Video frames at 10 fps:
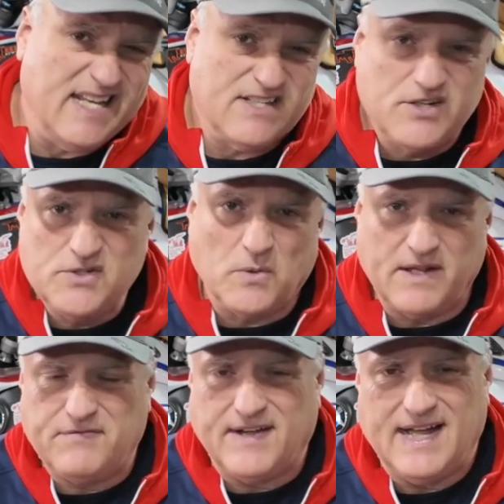
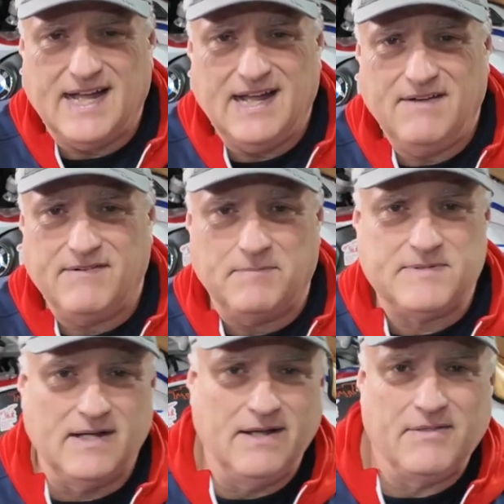225 up
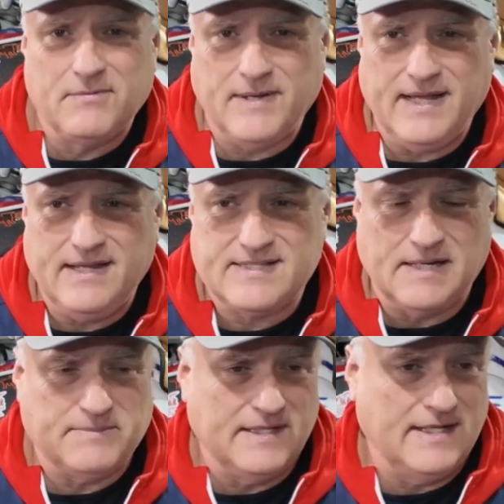to 3 something,